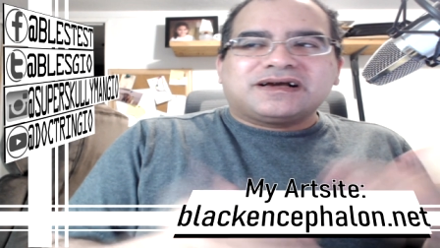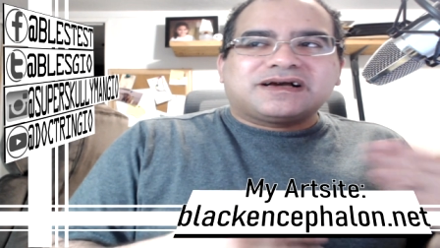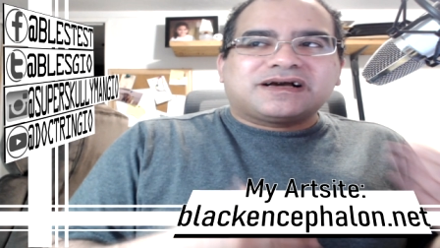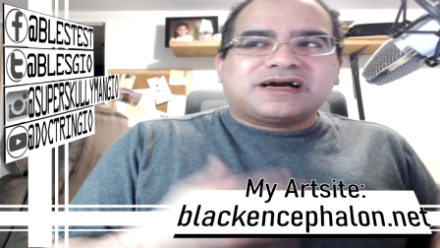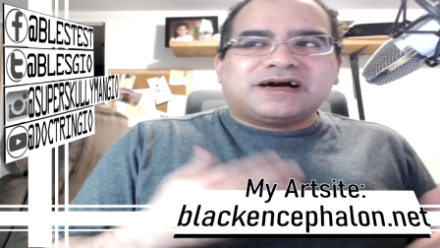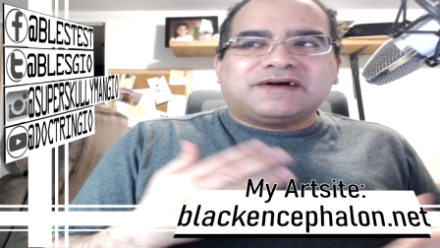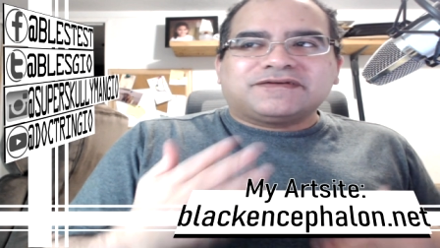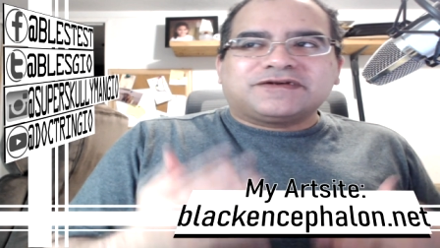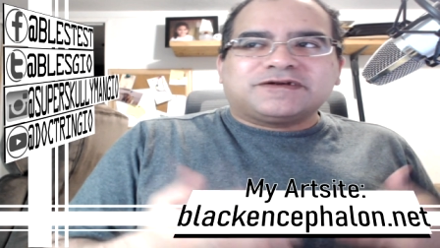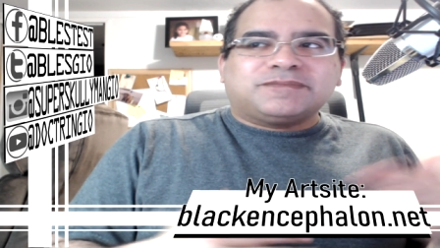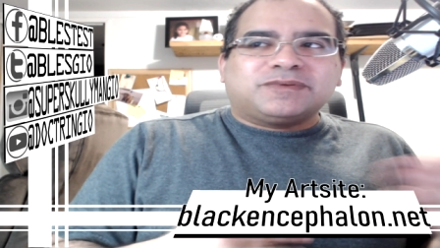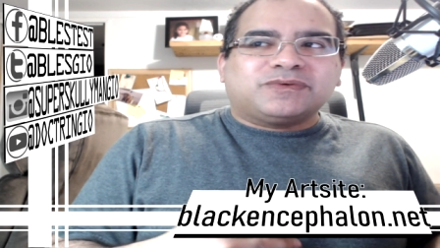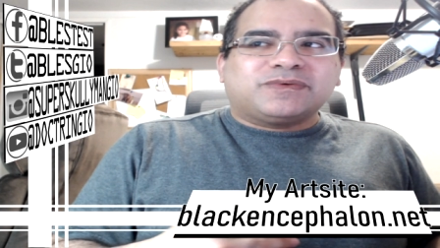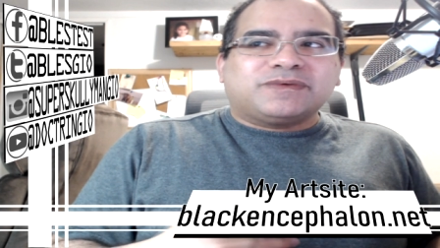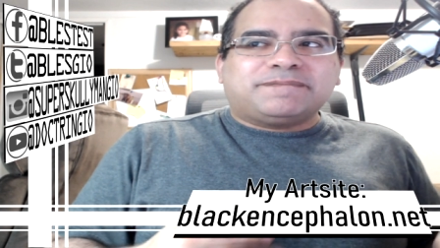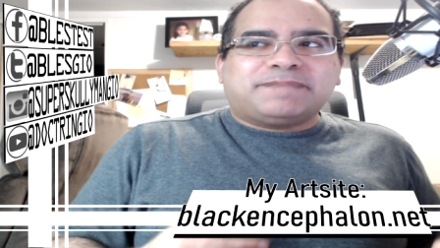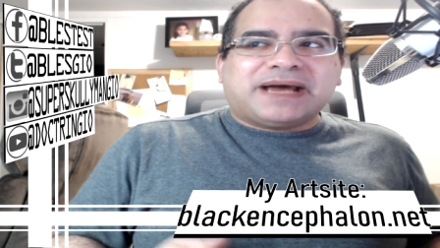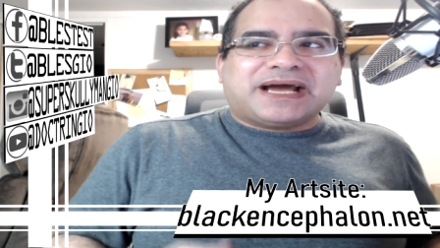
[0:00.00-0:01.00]
comfortable
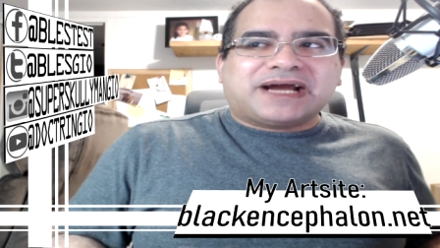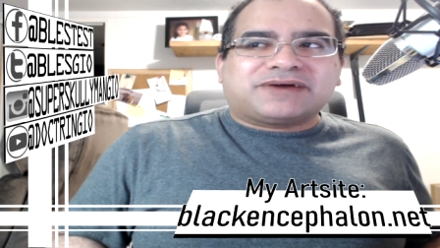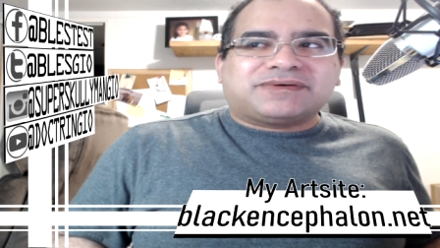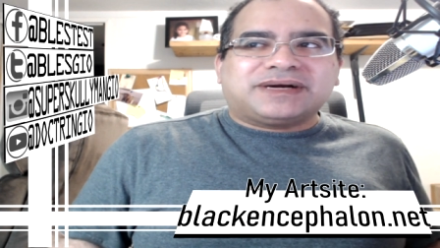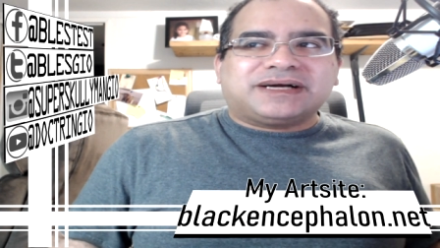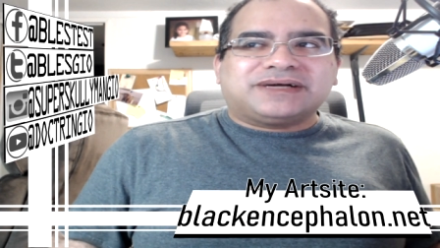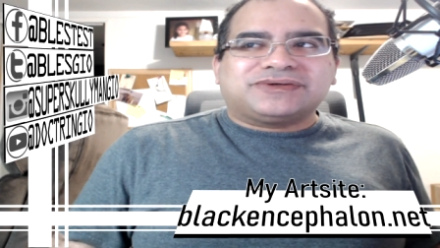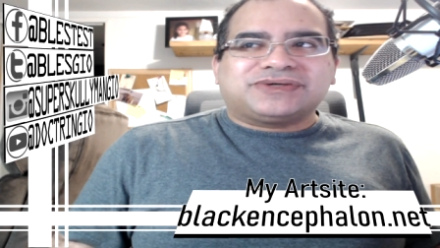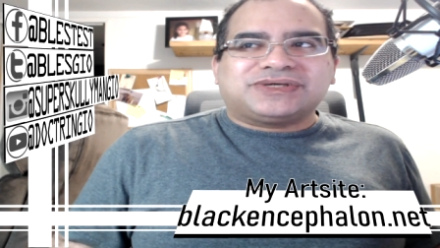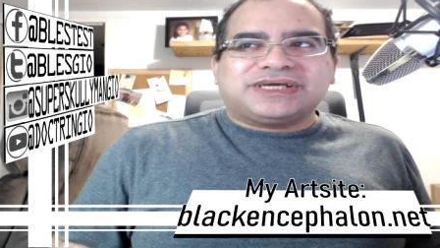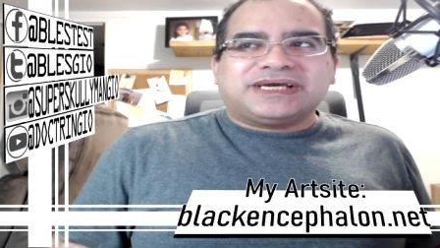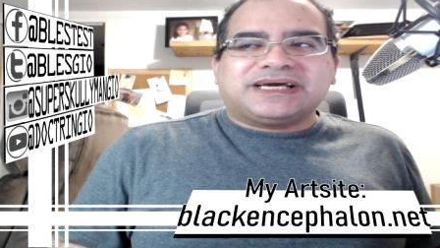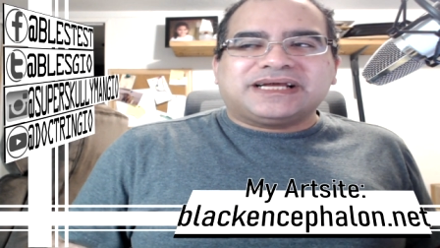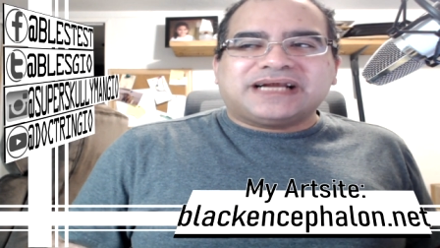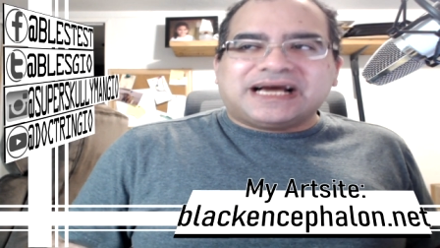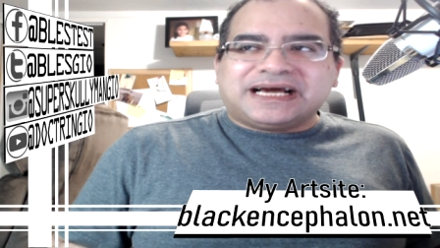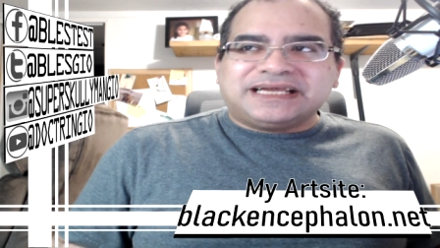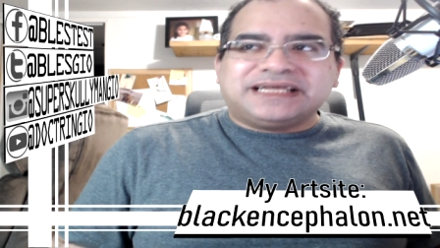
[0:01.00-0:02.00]
with backgrounds
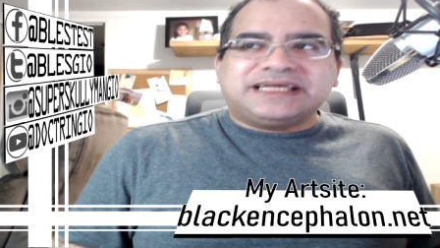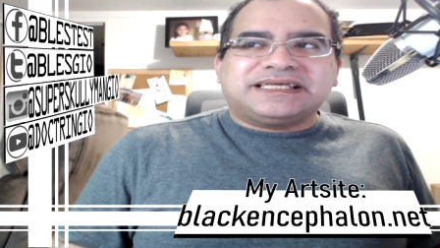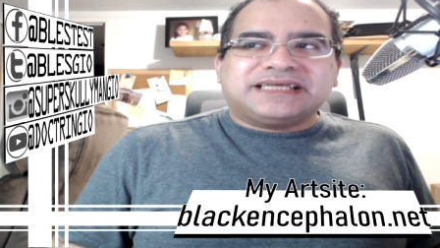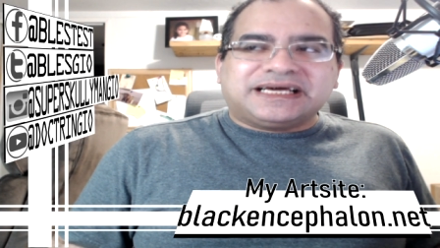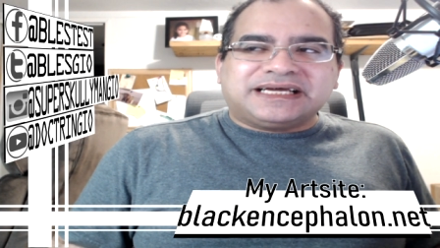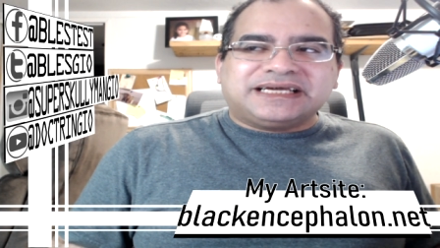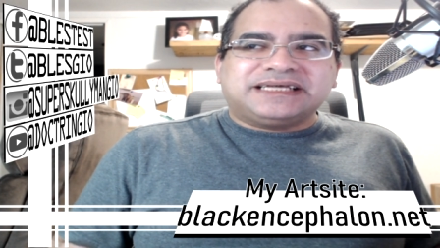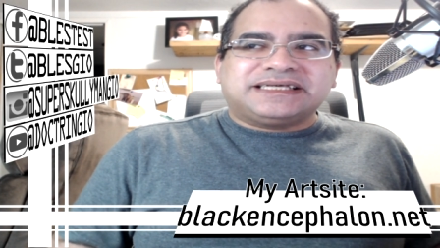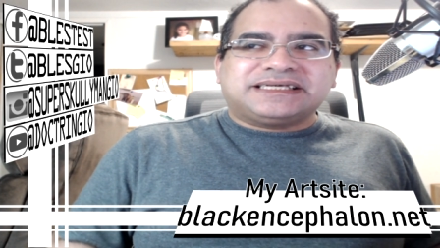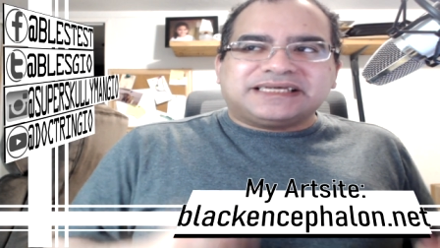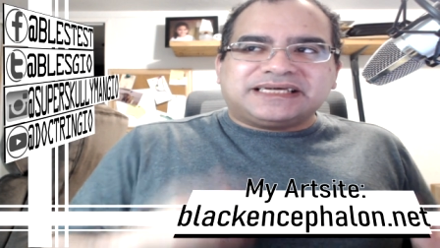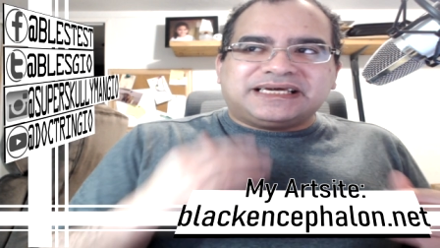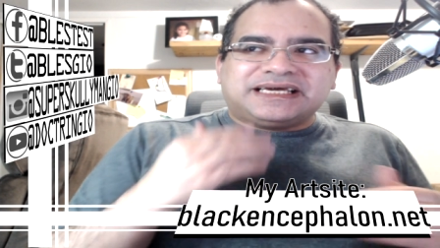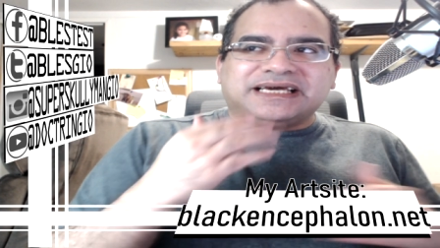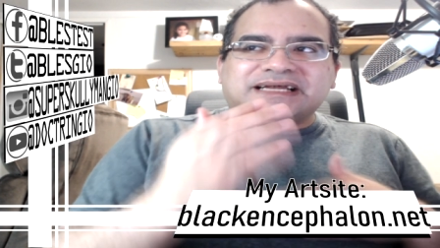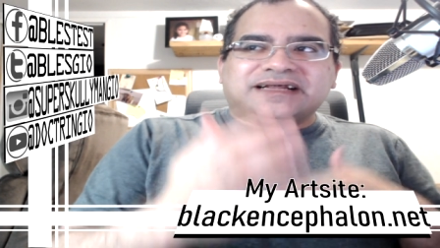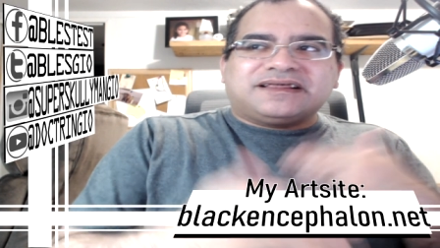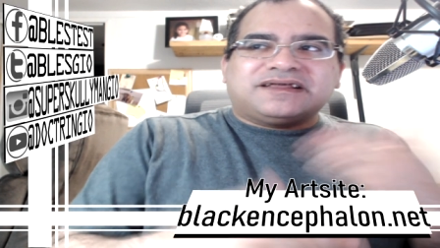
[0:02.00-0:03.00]
yet. I need I need to
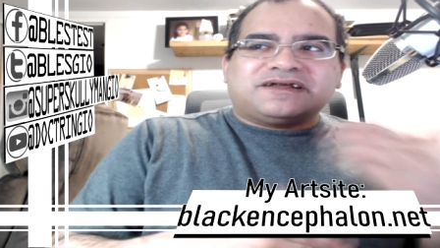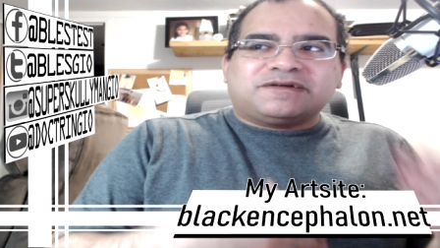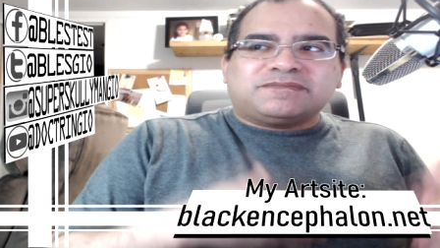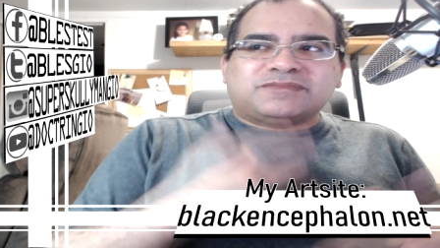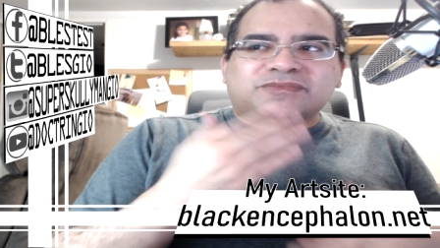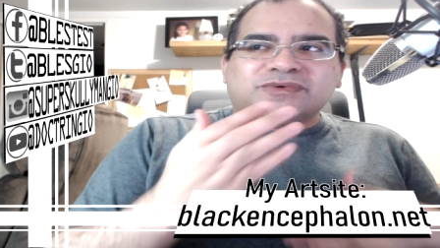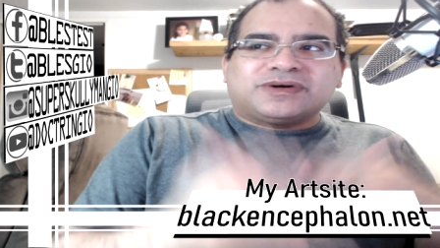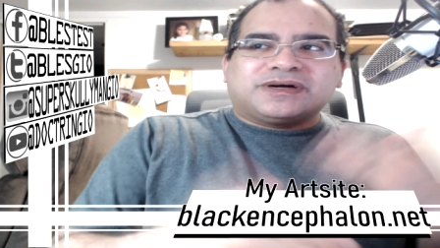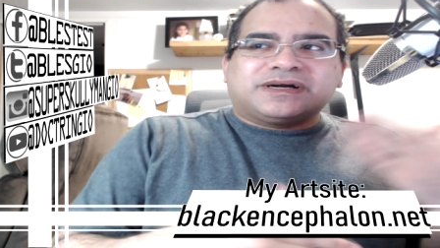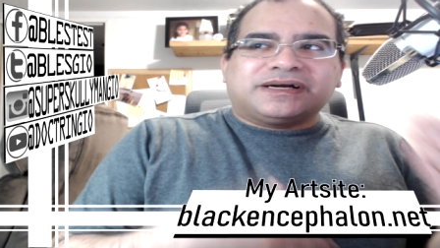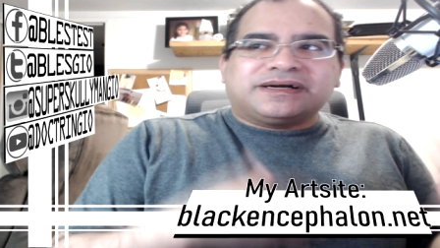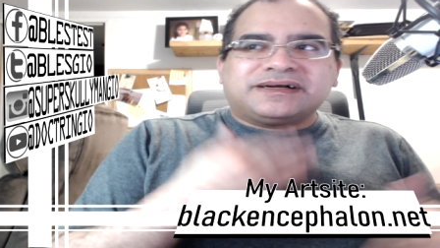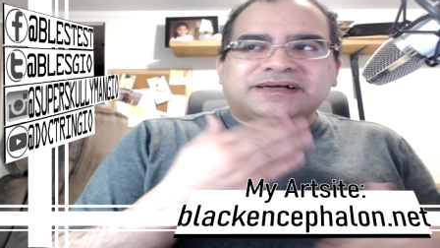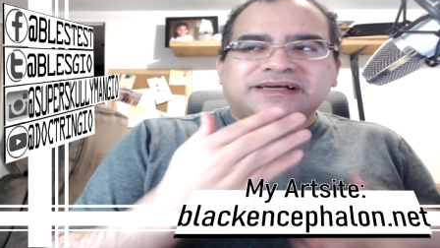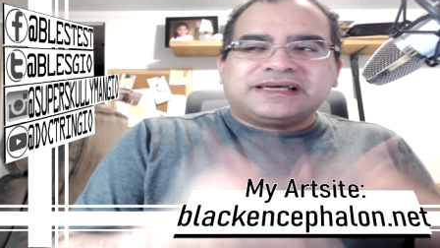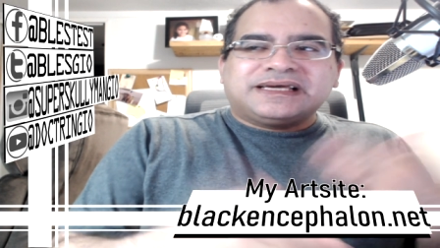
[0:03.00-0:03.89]
get a little more